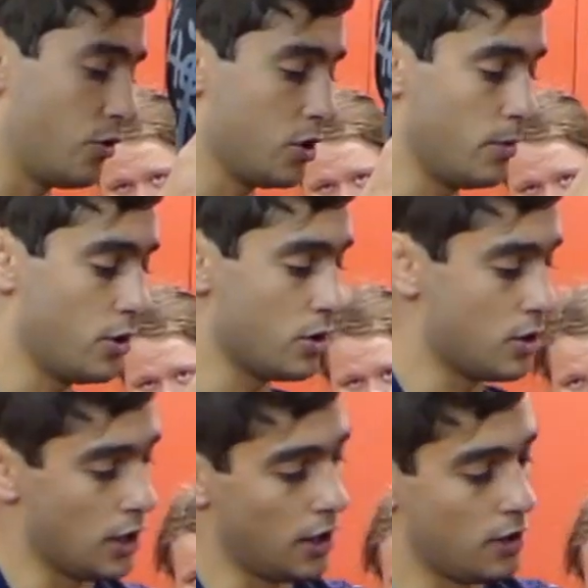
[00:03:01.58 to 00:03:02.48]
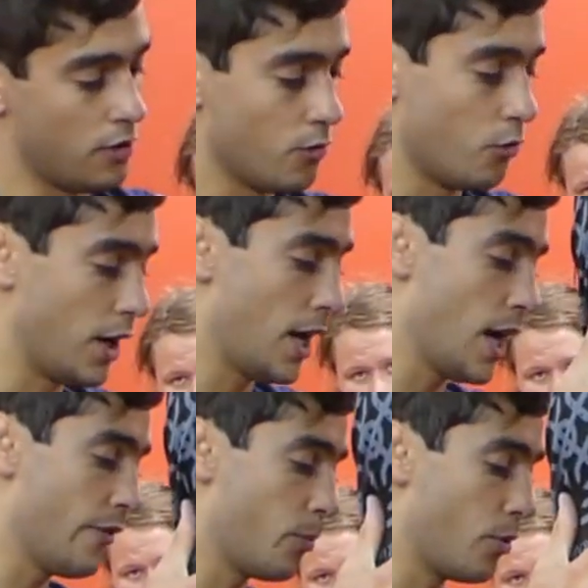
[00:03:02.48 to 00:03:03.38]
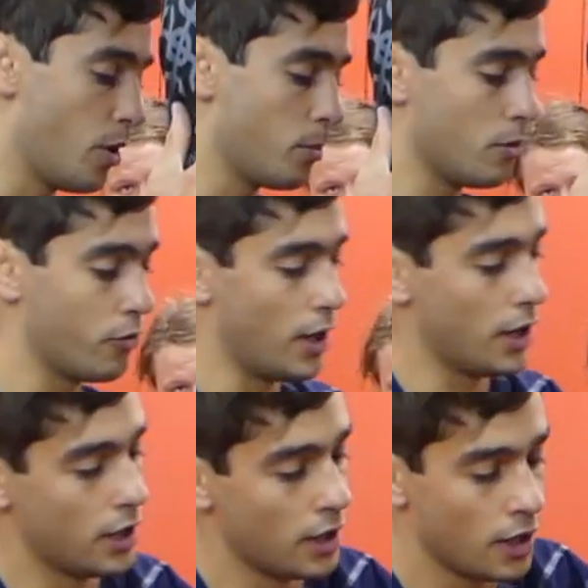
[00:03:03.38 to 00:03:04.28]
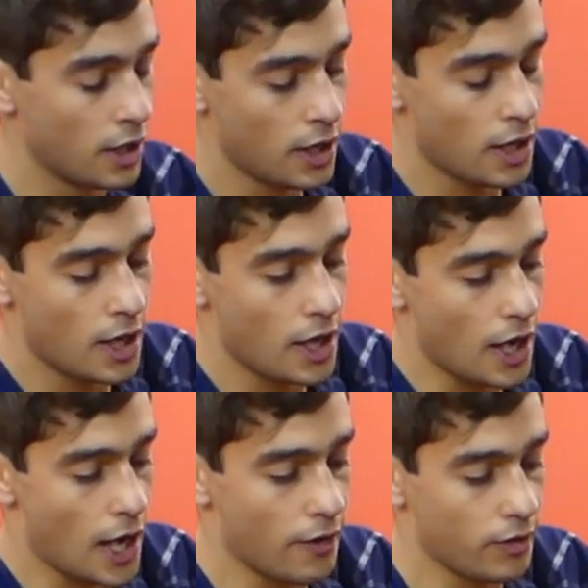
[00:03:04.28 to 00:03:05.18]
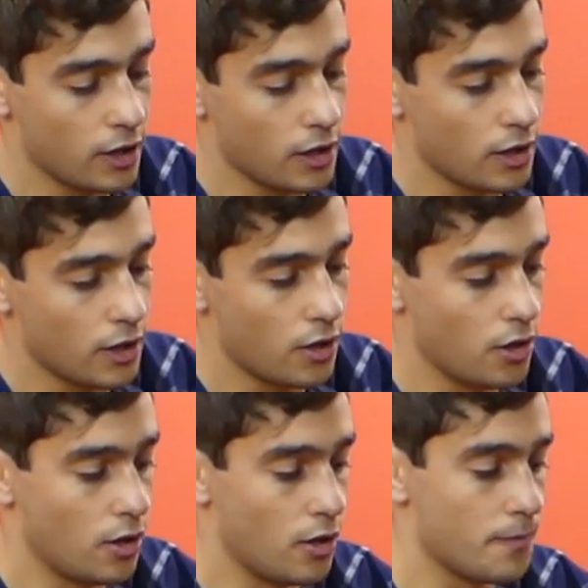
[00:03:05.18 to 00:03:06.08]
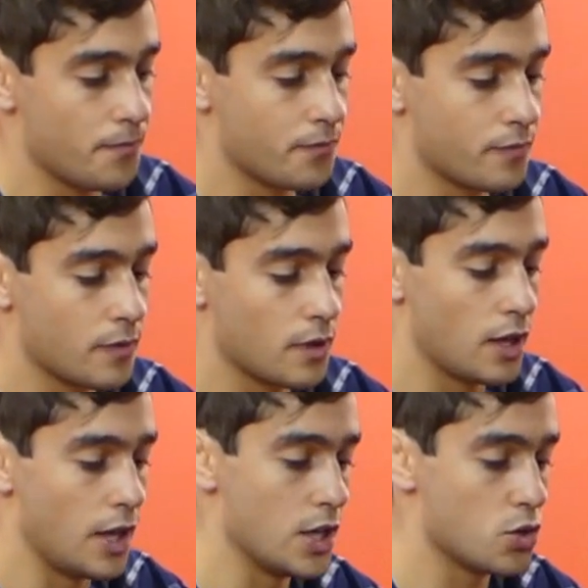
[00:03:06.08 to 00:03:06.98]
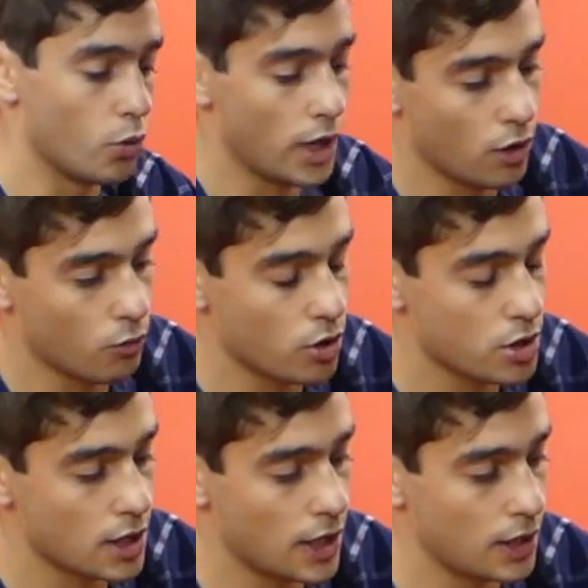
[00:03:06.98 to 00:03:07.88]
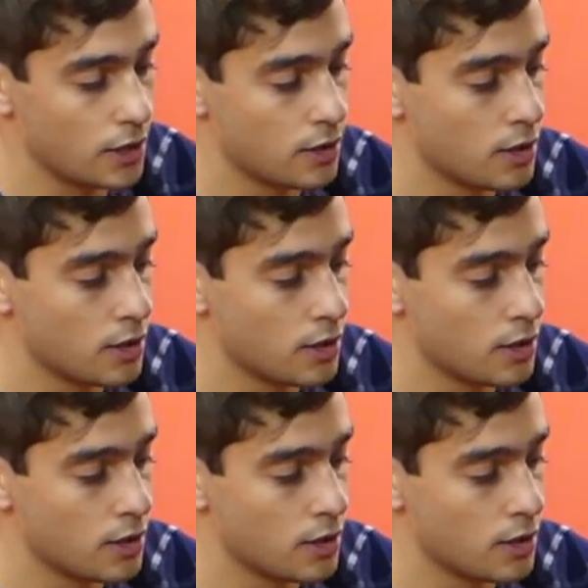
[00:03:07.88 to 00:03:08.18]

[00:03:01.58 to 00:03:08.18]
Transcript: first, because when I have a problem of having his weight on one side,